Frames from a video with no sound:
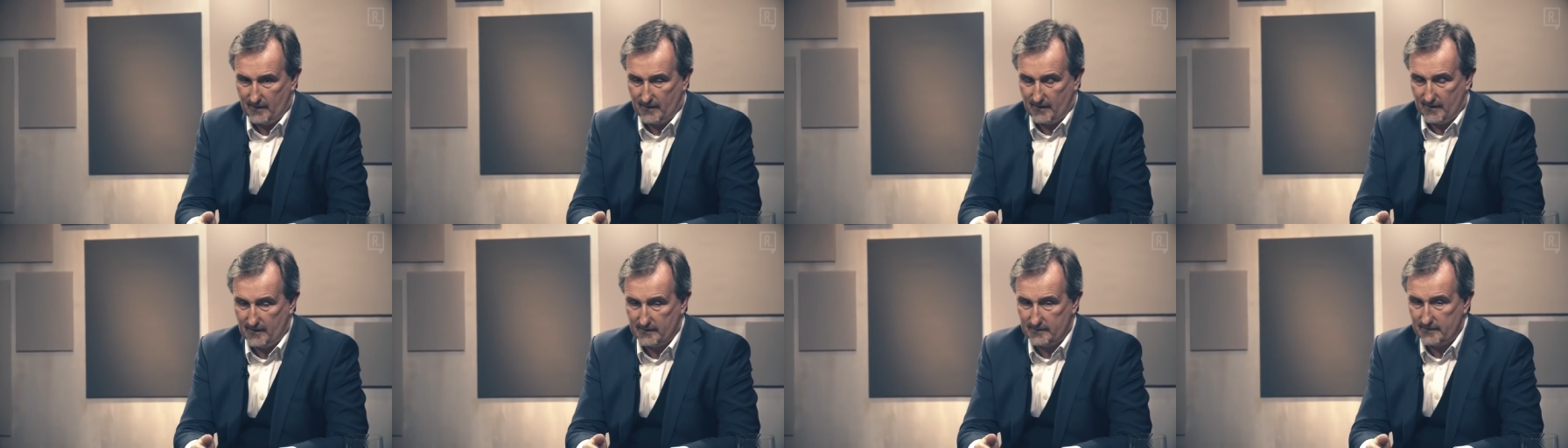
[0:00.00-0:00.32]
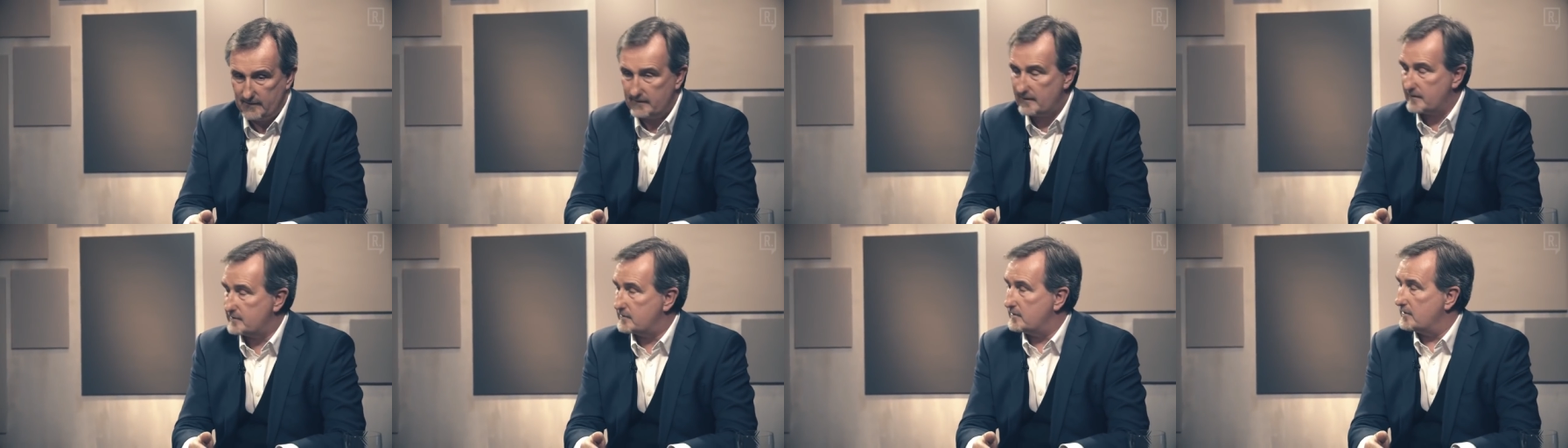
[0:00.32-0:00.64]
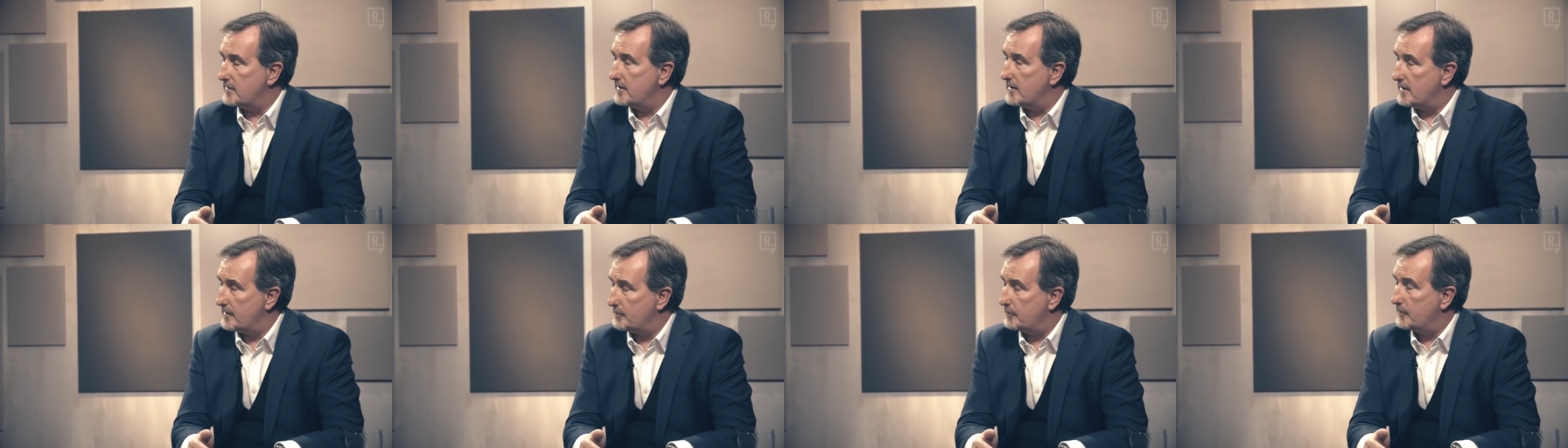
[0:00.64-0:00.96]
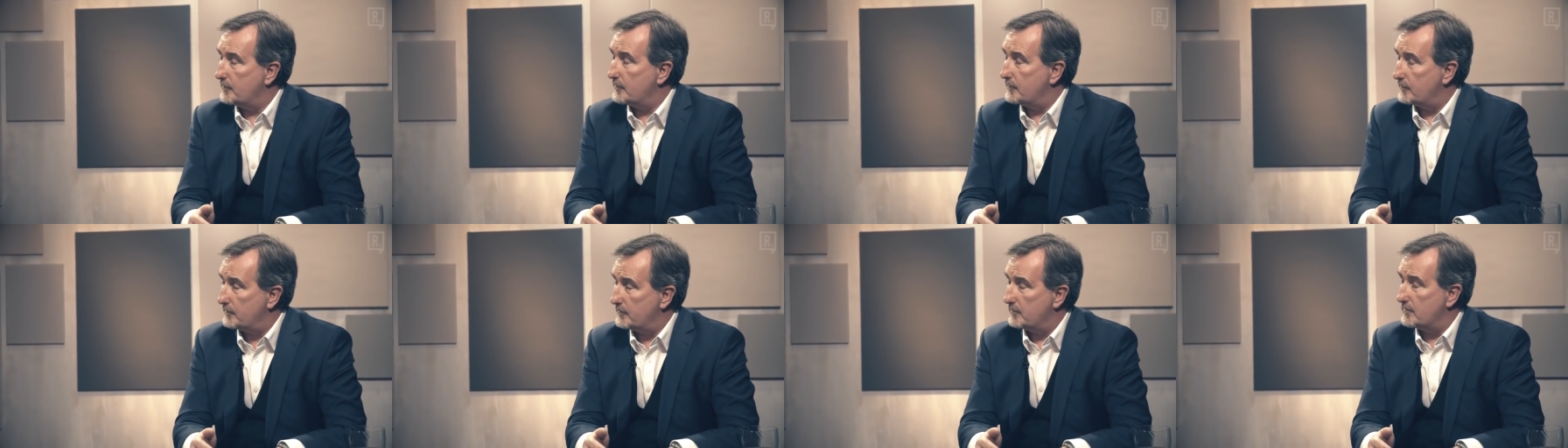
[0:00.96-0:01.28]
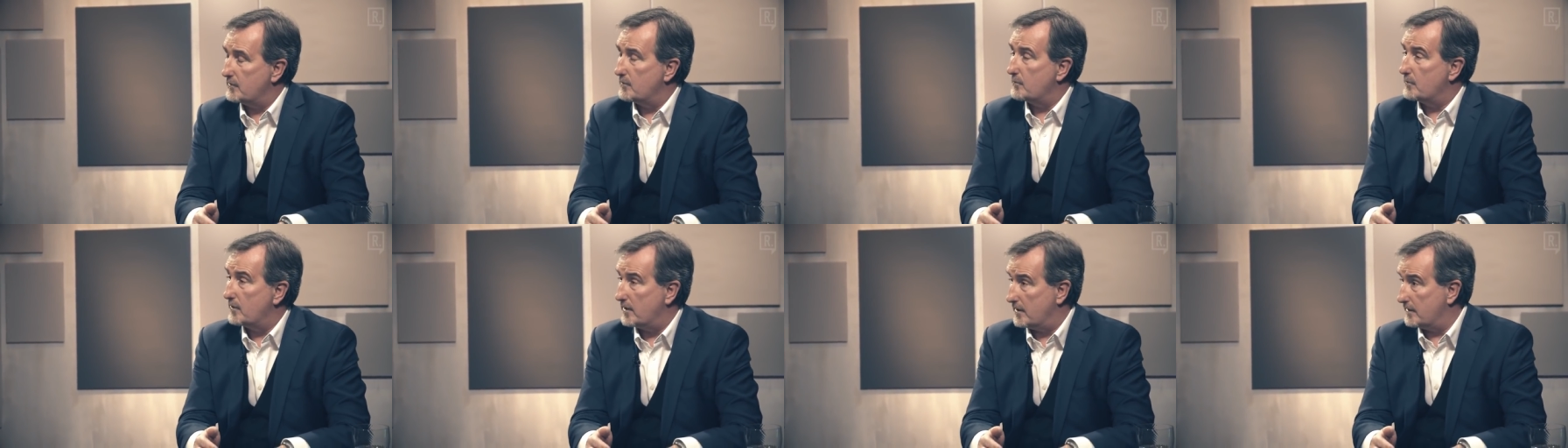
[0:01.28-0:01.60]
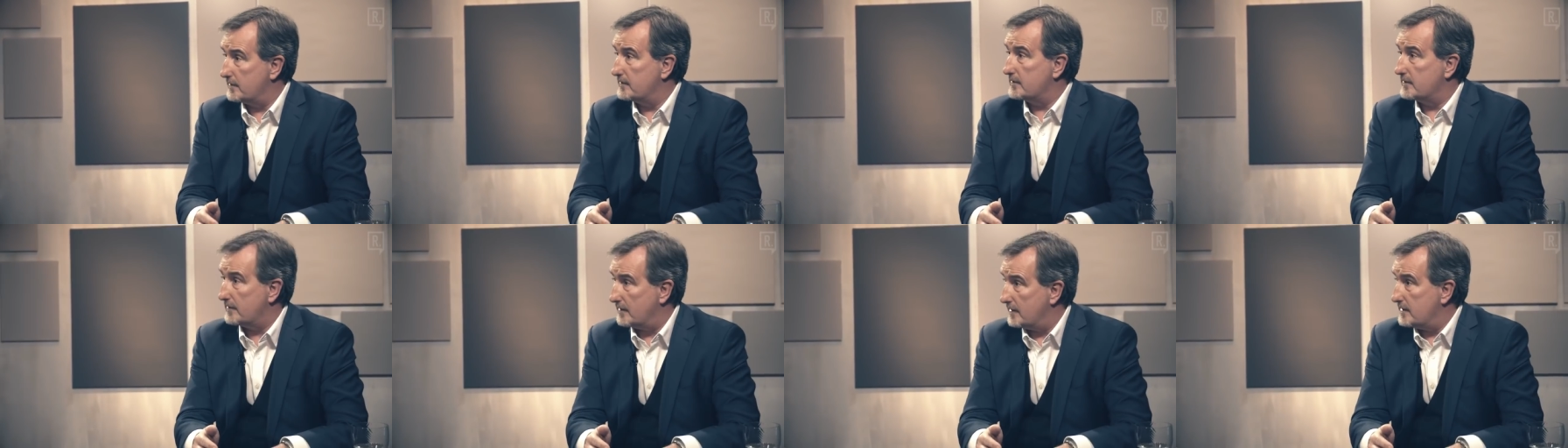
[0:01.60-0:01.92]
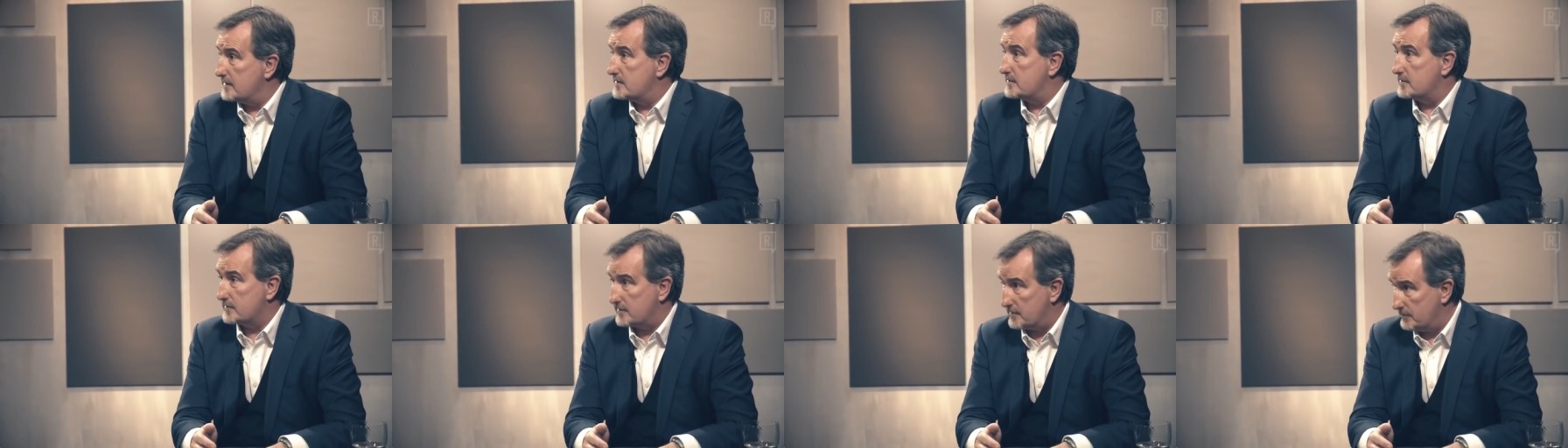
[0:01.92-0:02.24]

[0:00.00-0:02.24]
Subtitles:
I think that's going to happen sooner rather than later,